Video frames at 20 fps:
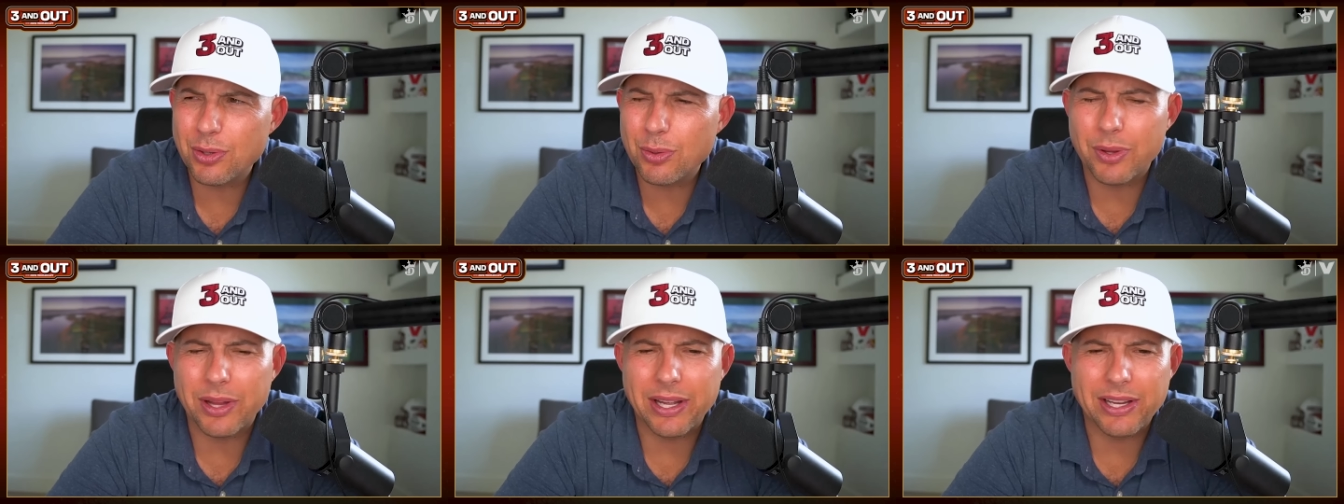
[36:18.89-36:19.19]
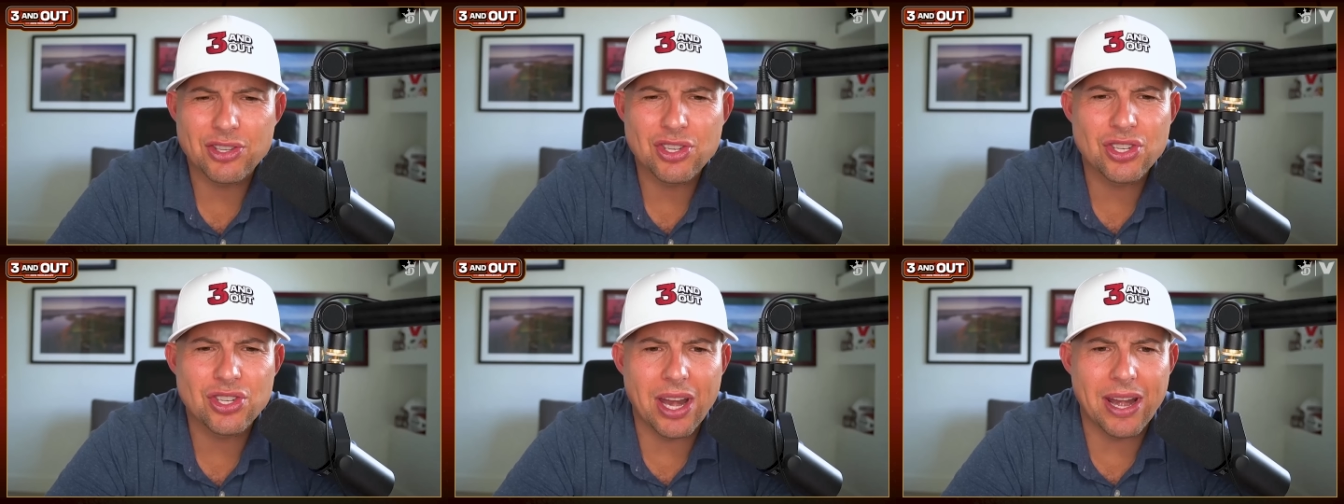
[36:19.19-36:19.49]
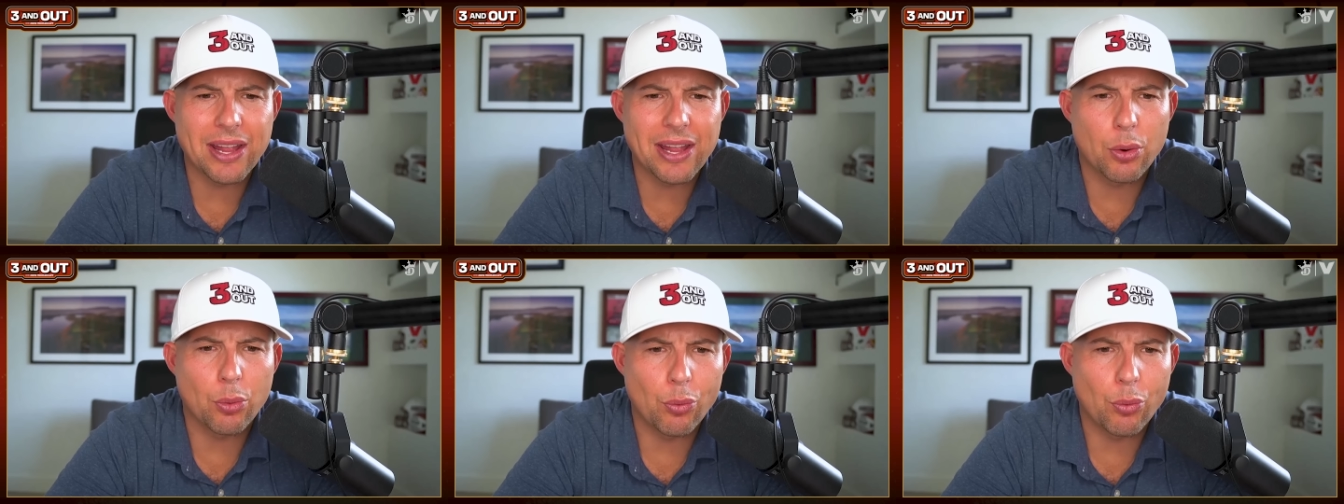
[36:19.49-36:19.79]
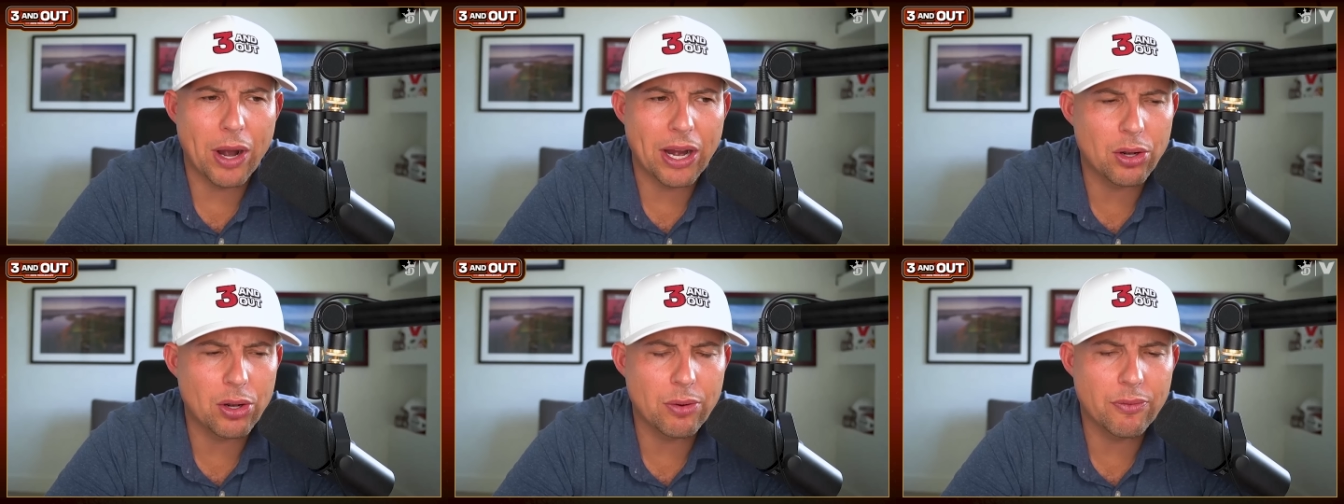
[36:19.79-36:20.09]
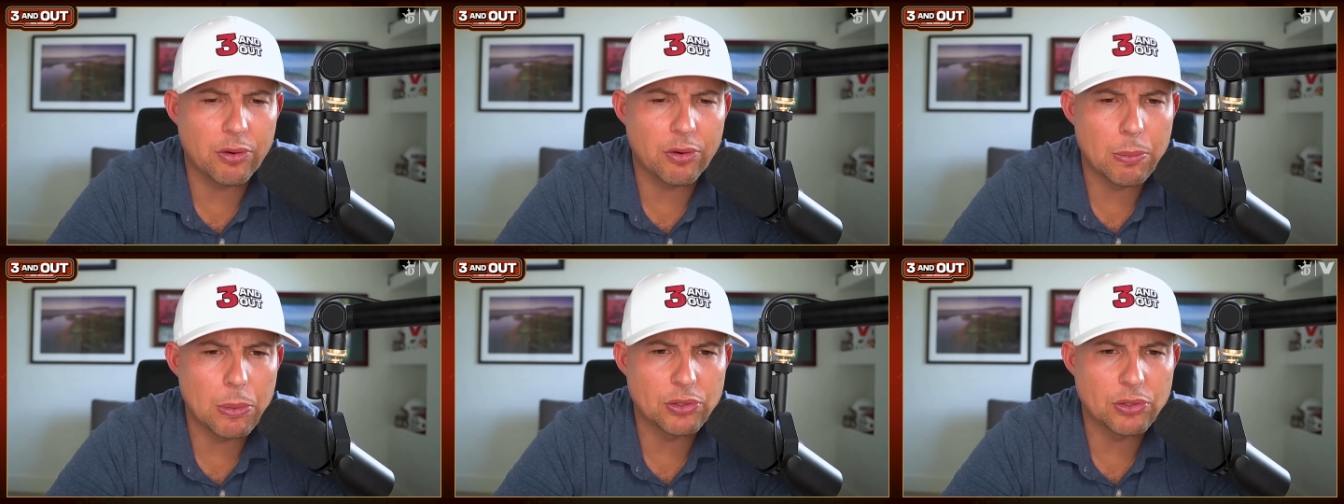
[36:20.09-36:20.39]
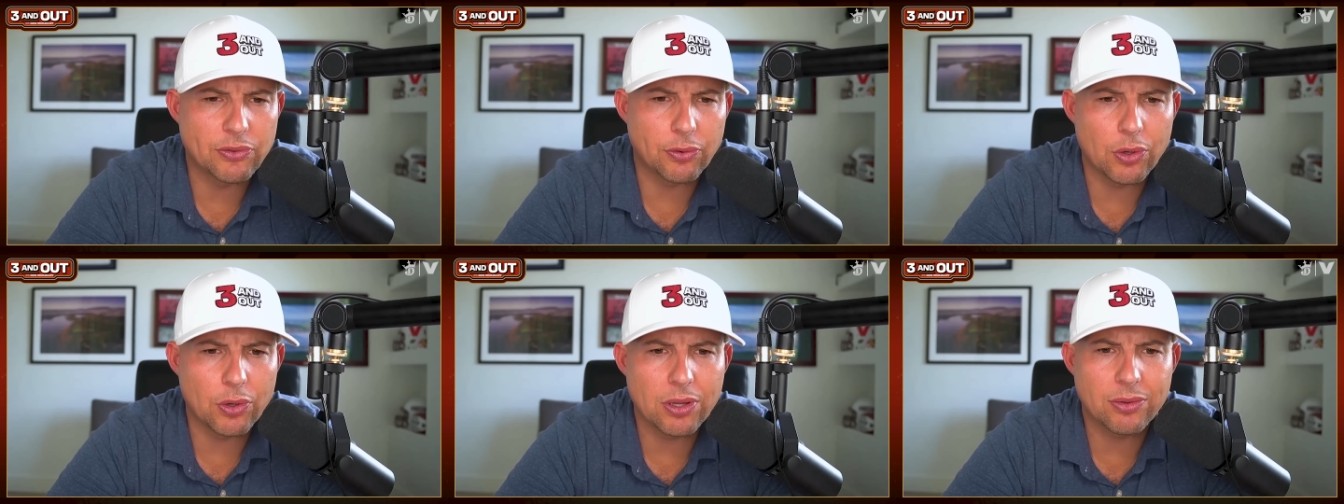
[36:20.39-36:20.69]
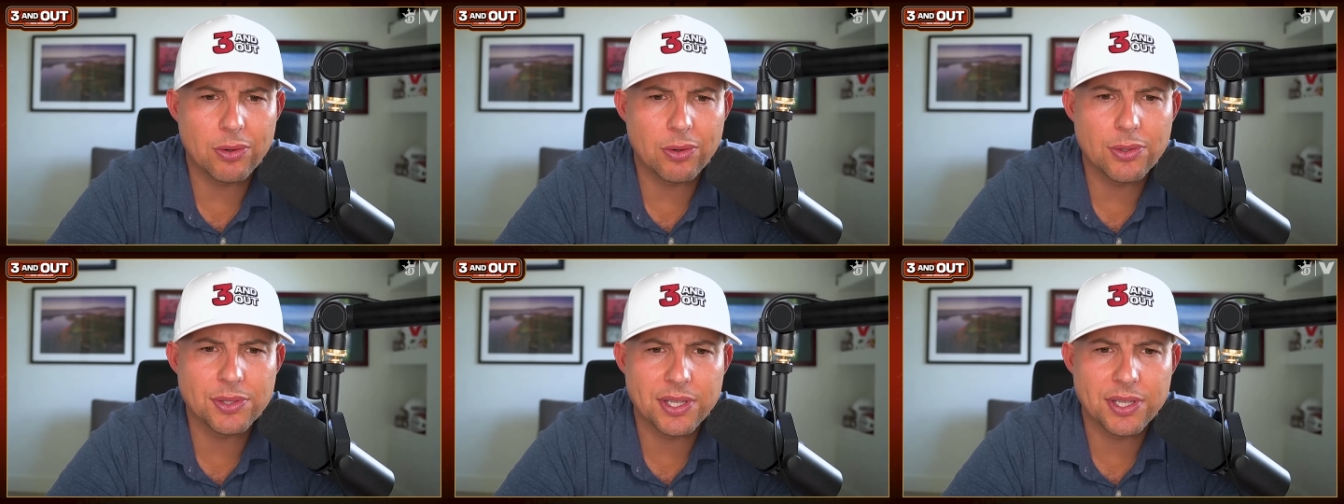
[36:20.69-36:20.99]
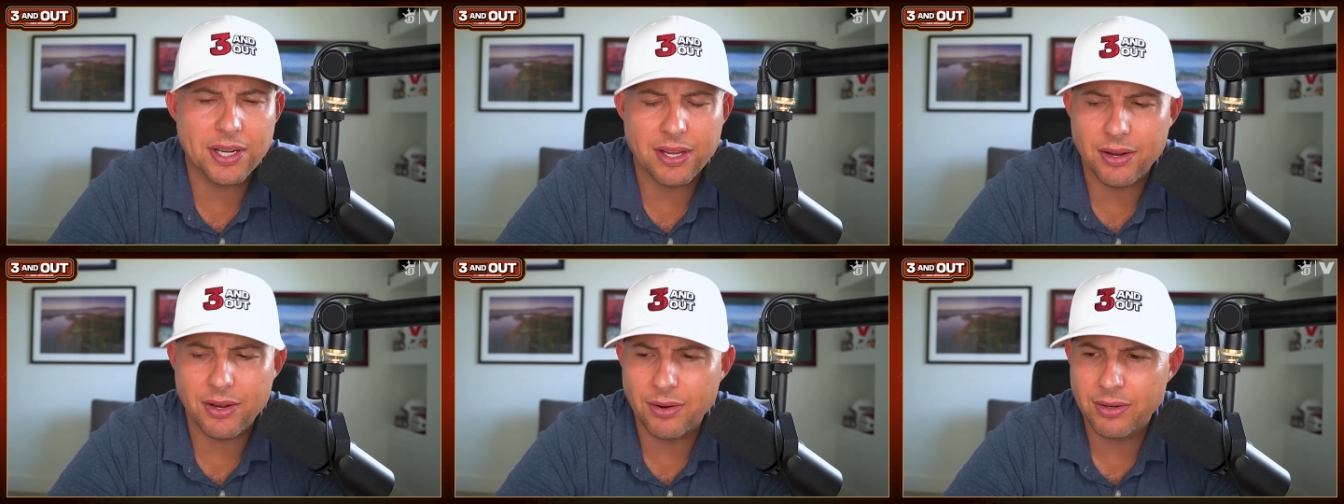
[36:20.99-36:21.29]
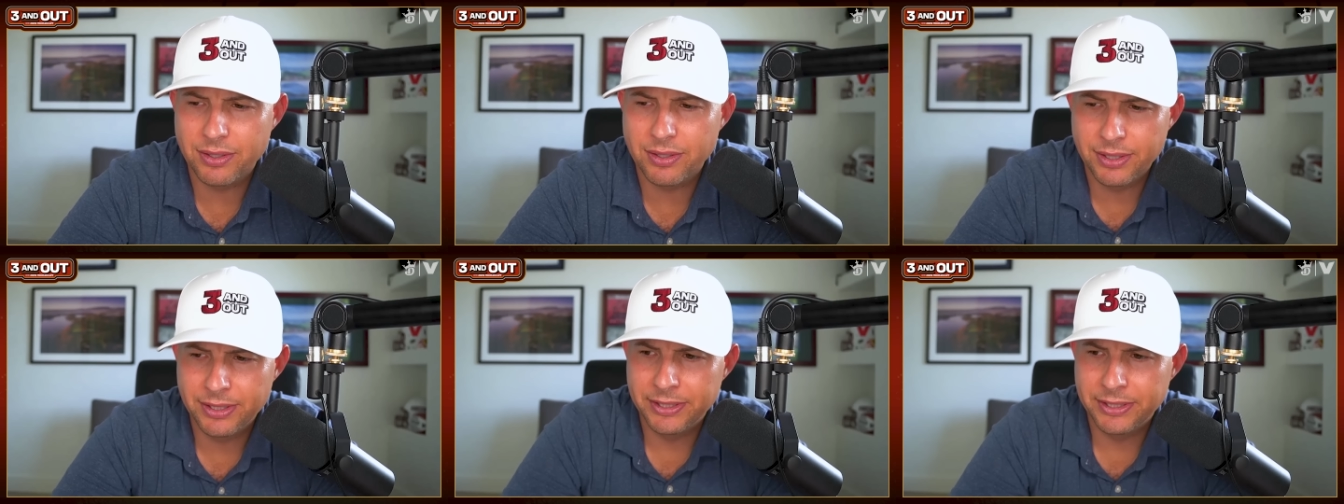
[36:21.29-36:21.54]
were like setting a record for most free throws in a year.